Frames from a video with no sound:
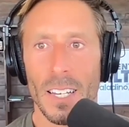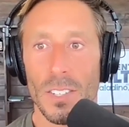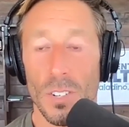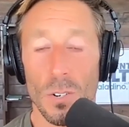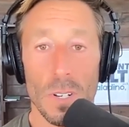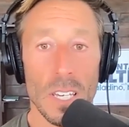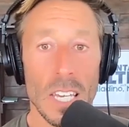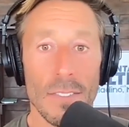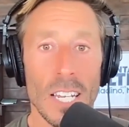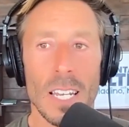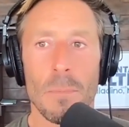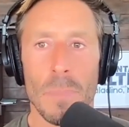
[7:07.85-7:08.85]
So
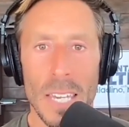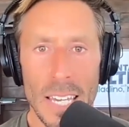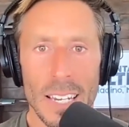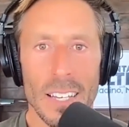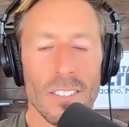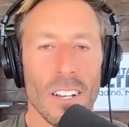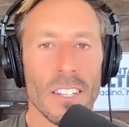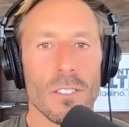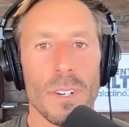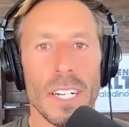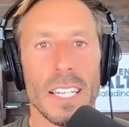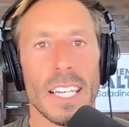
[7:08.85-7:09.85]
even eating meat, as long as
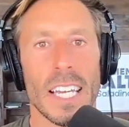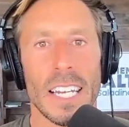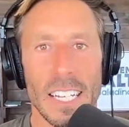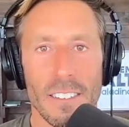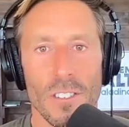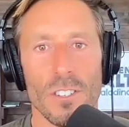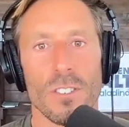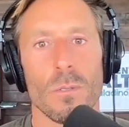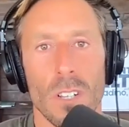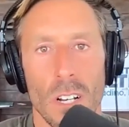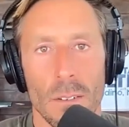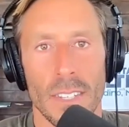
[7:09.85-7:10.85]
you are eating the connective tissue
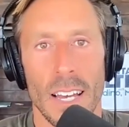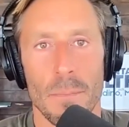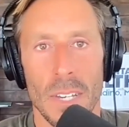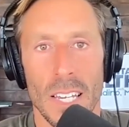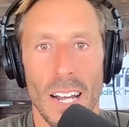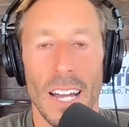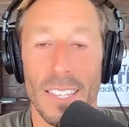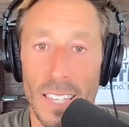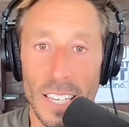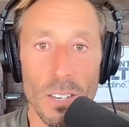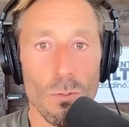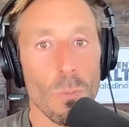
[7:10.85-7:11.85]
along with that meat, I
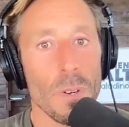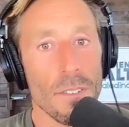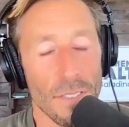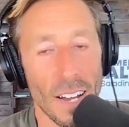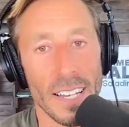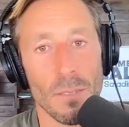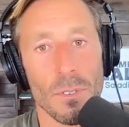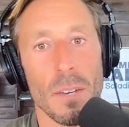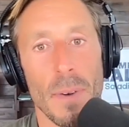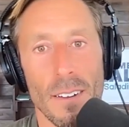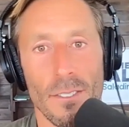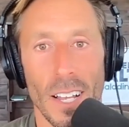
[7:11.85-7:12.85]
think you will be fine with the
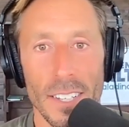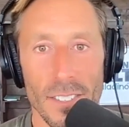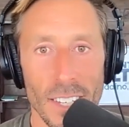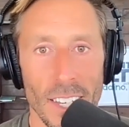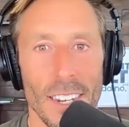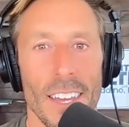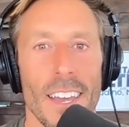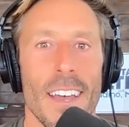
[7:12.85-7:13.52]
amount of glycine.